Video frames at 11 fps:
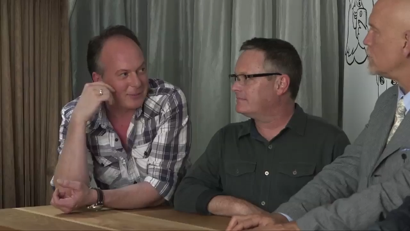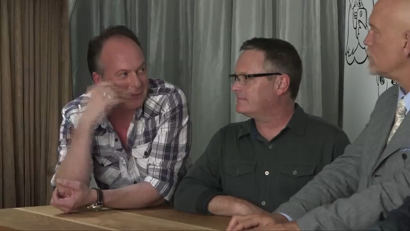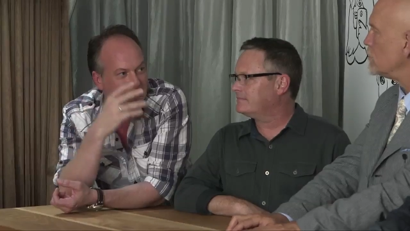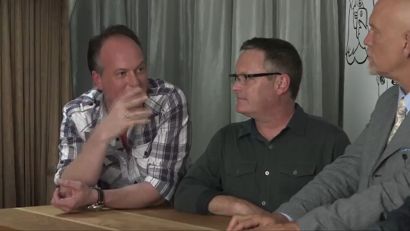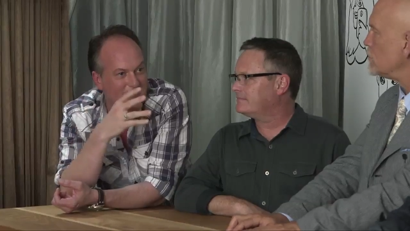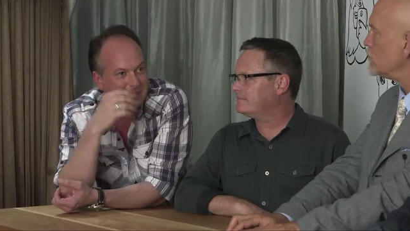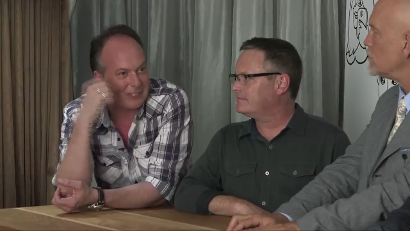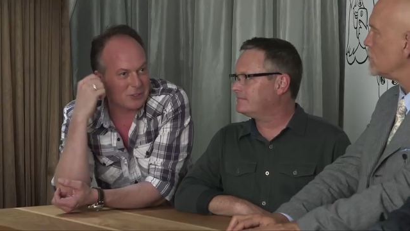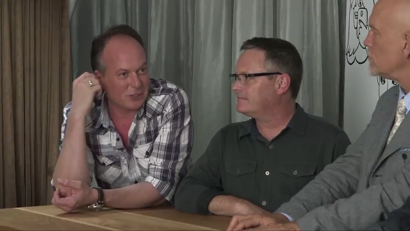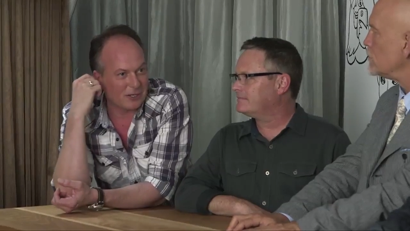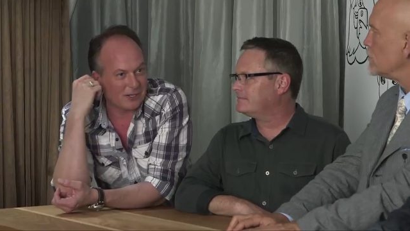Speaker 1: it's great to
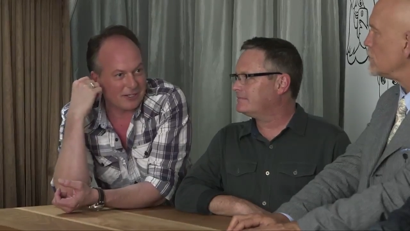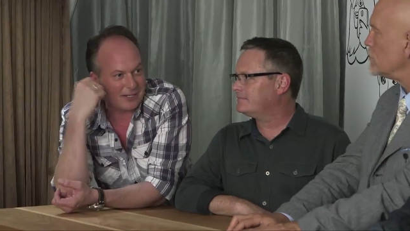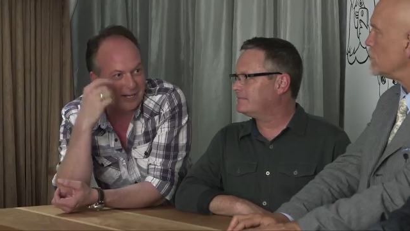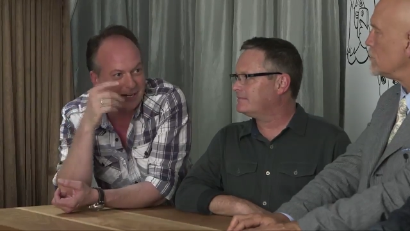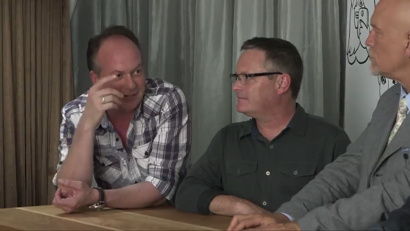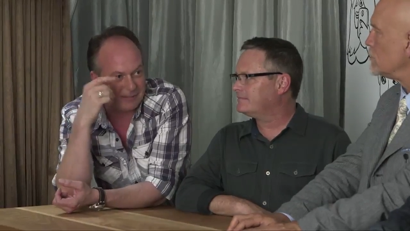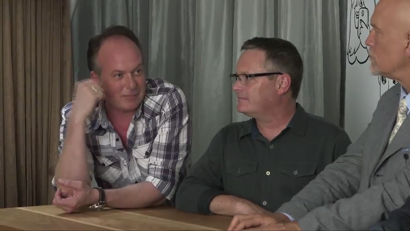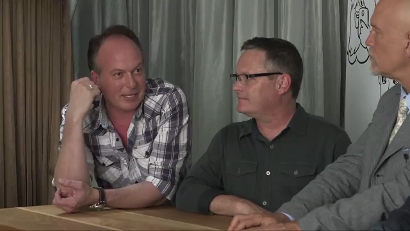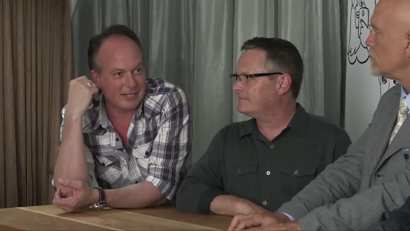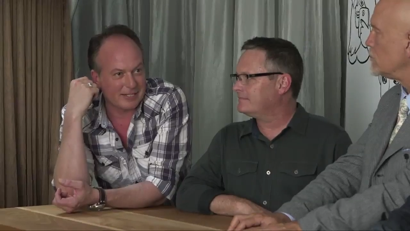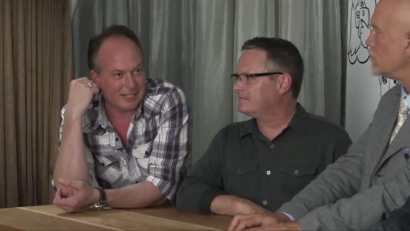see John
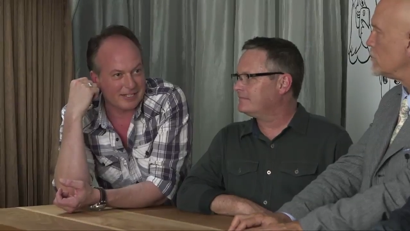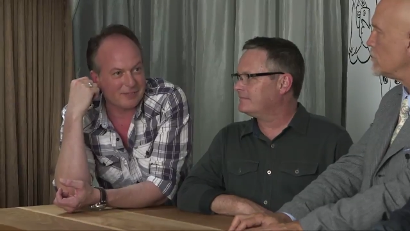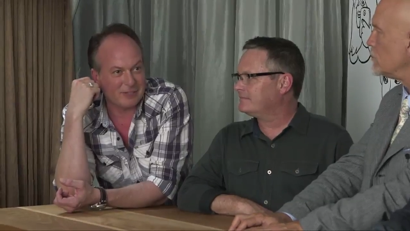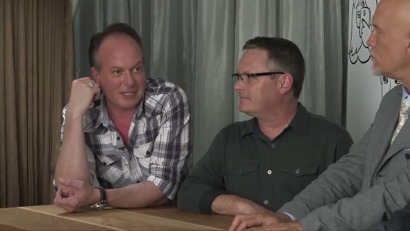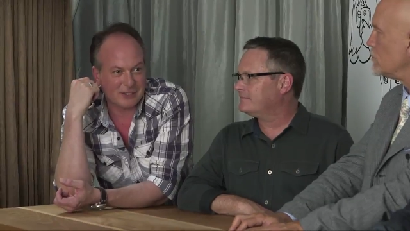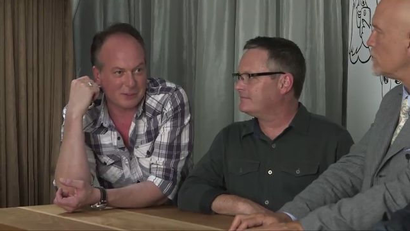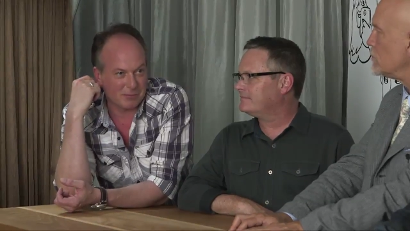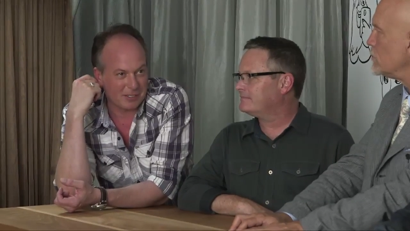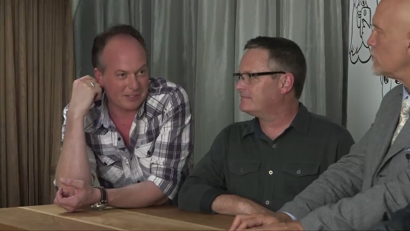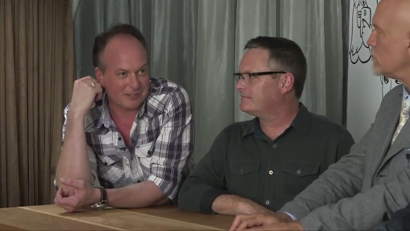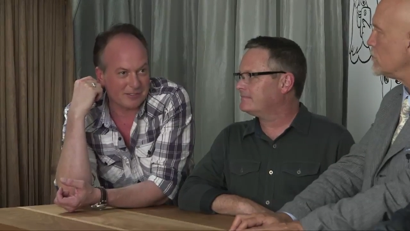and Benedict flex
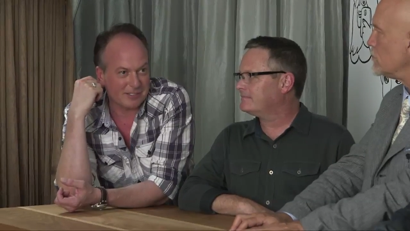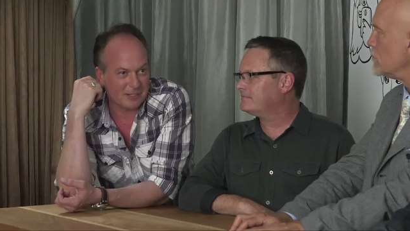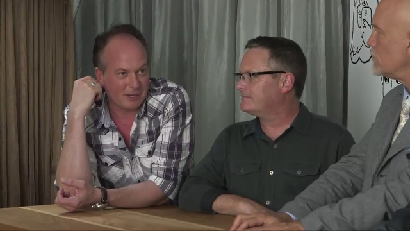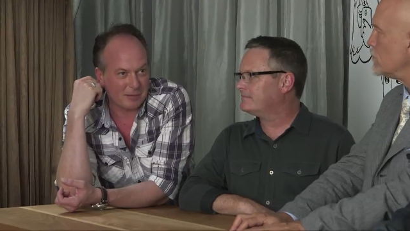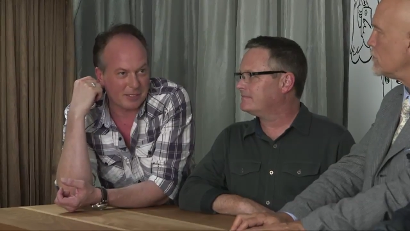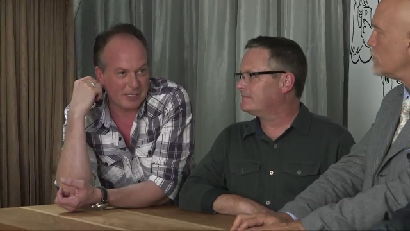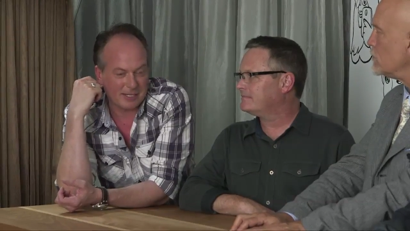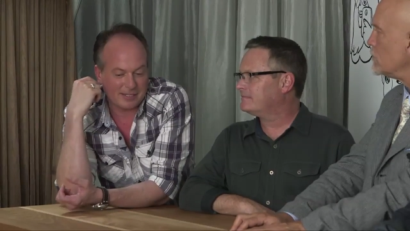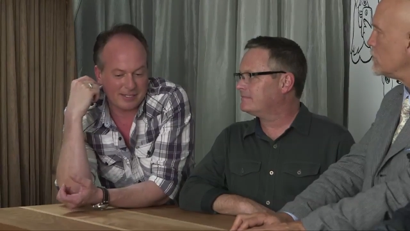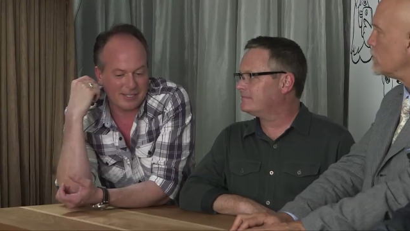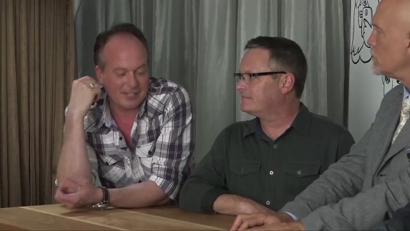their muscles in
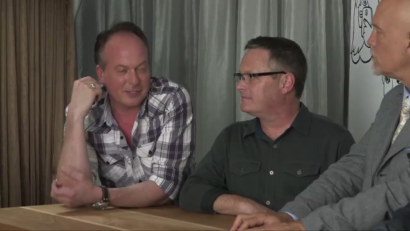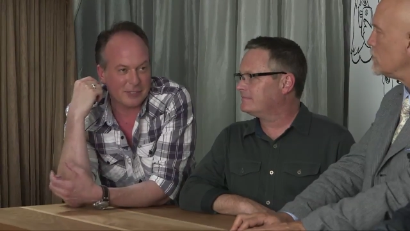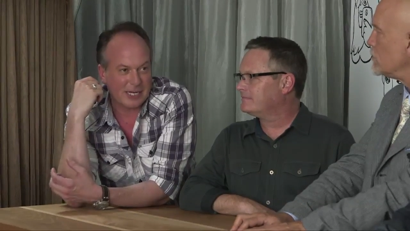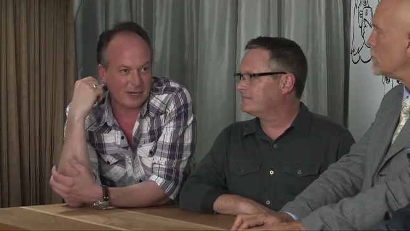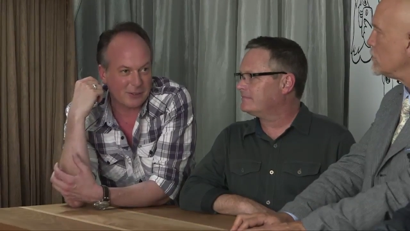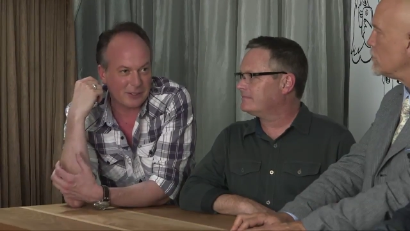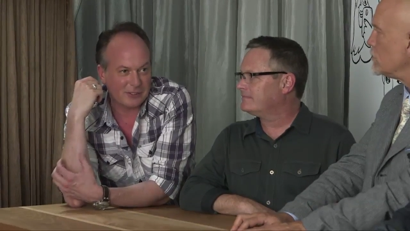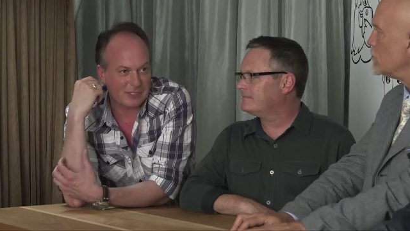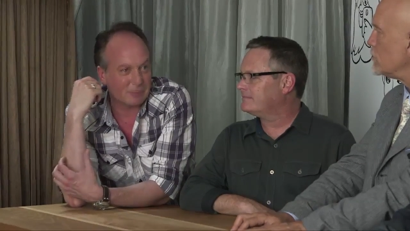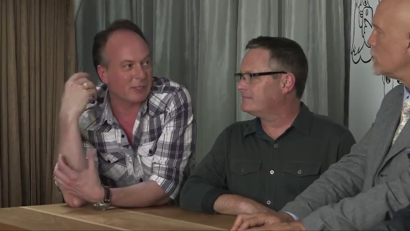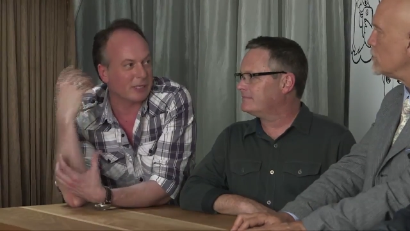comedy. And I think in their
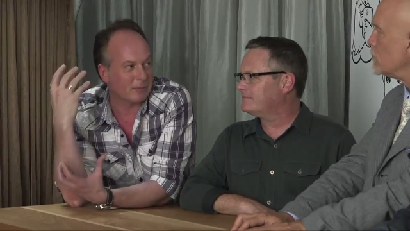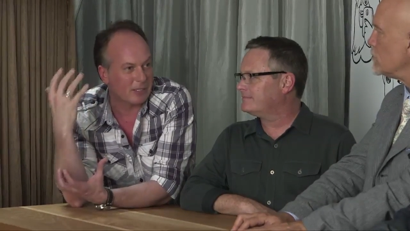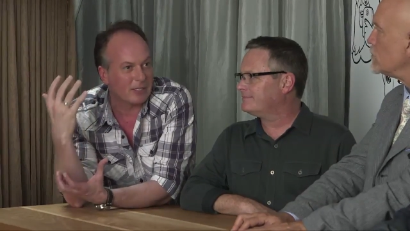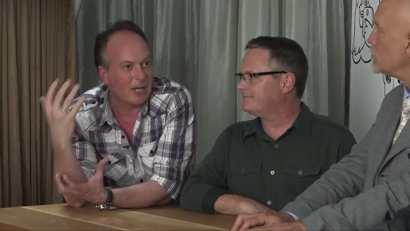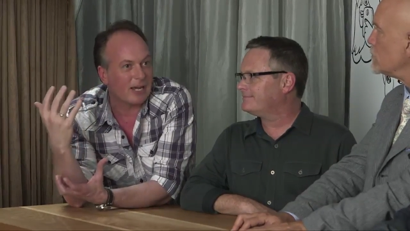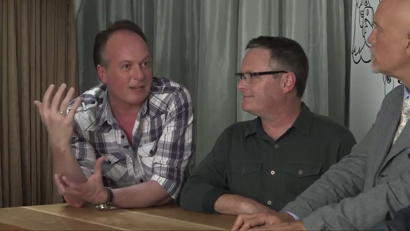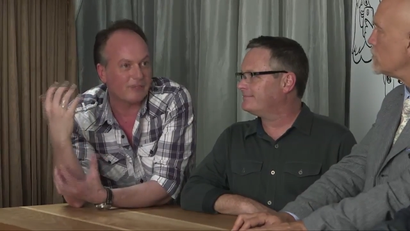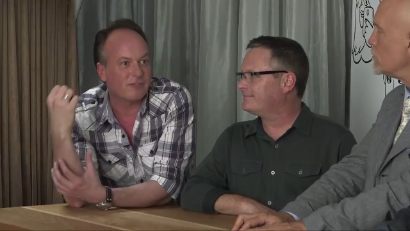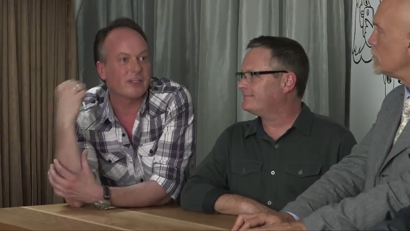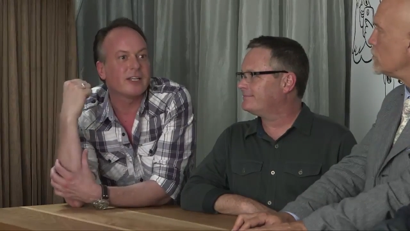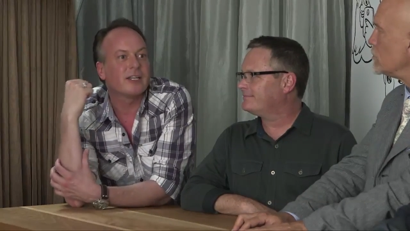characters, they bring them to
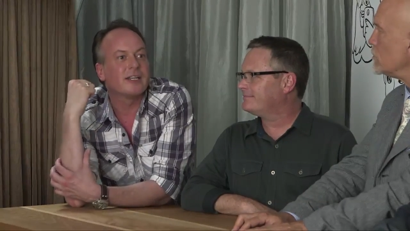life.